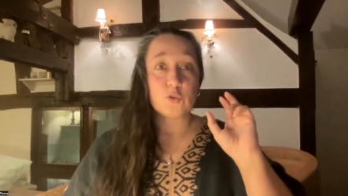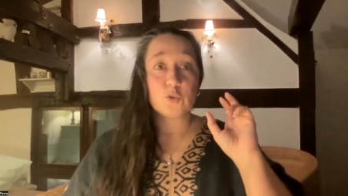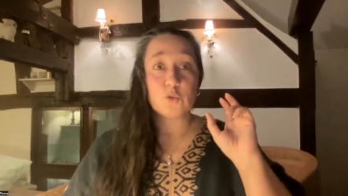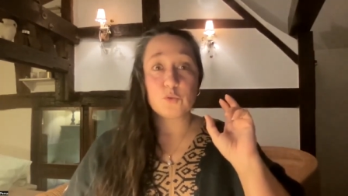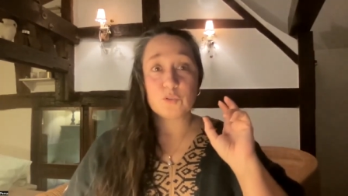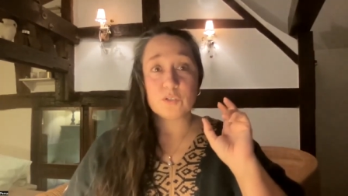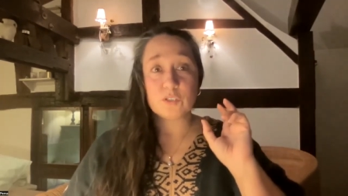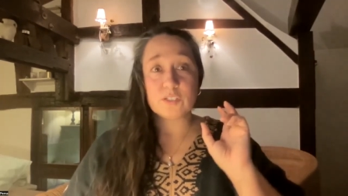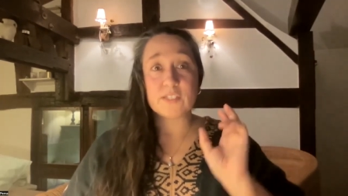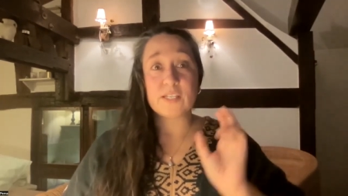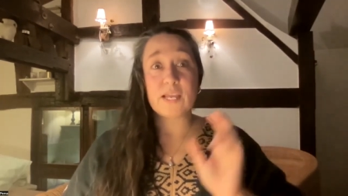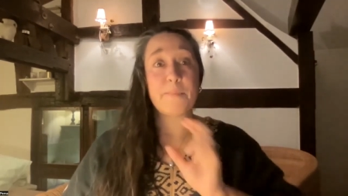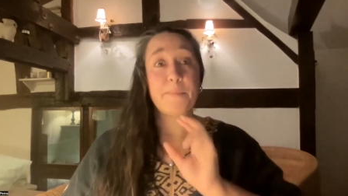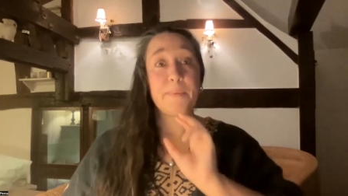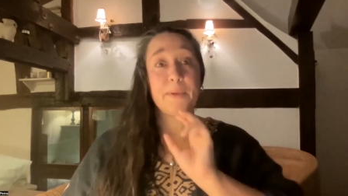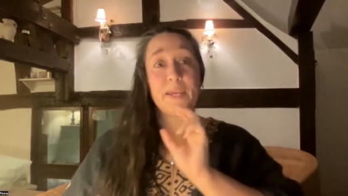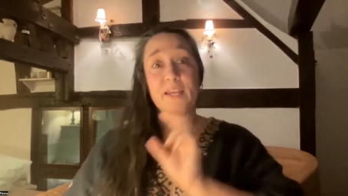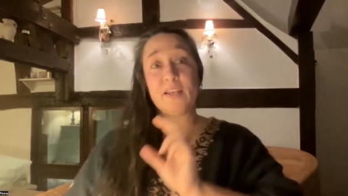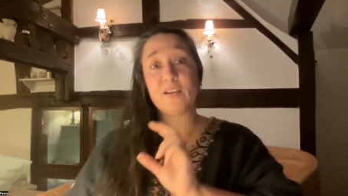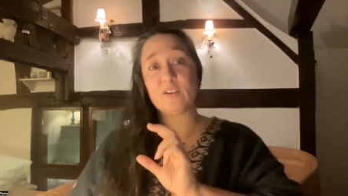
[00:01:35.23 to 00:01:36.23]
to
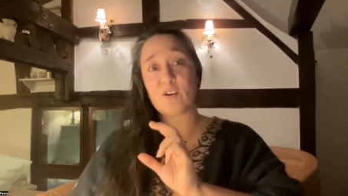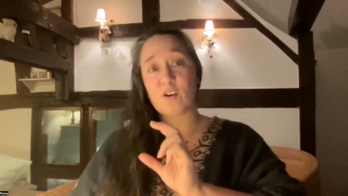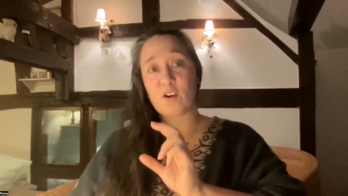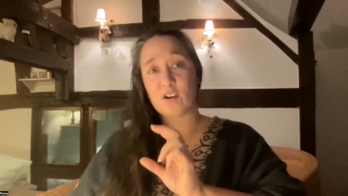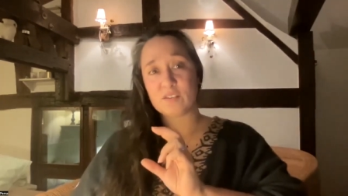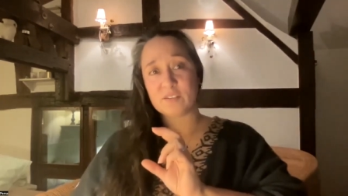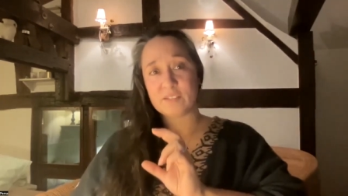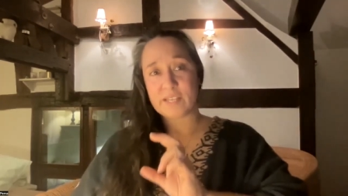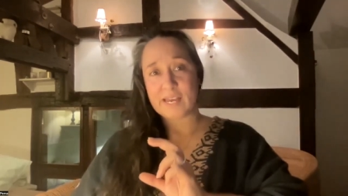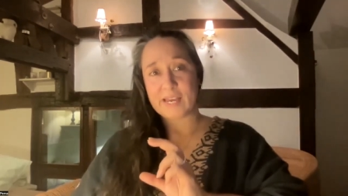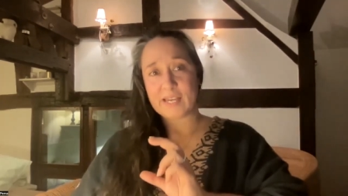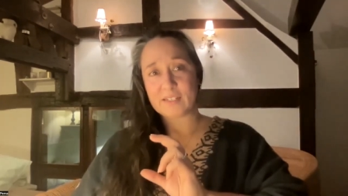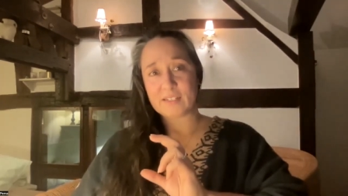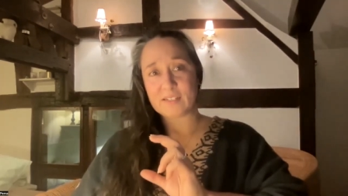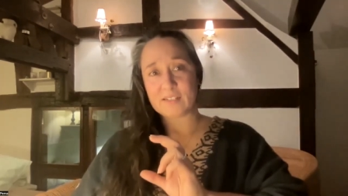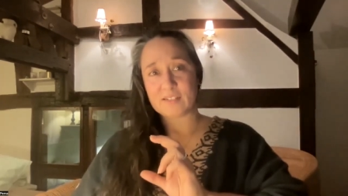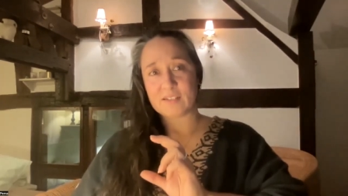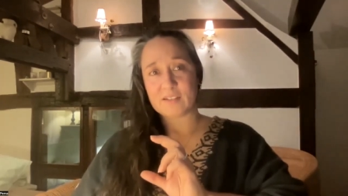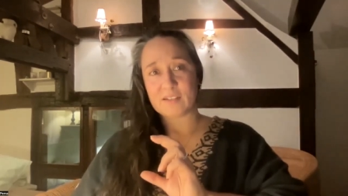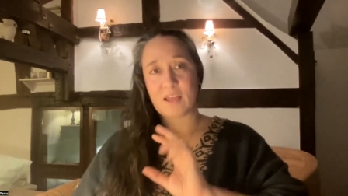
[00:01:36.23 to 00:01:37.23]
step in on
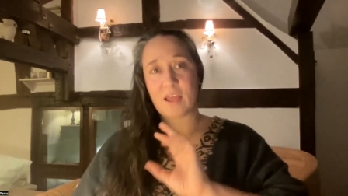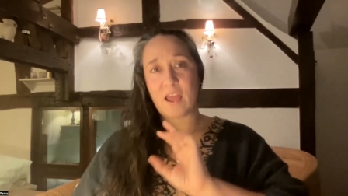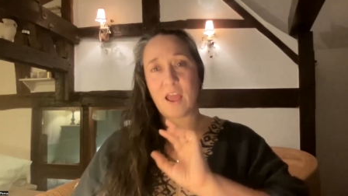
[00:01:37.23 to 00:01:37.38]
that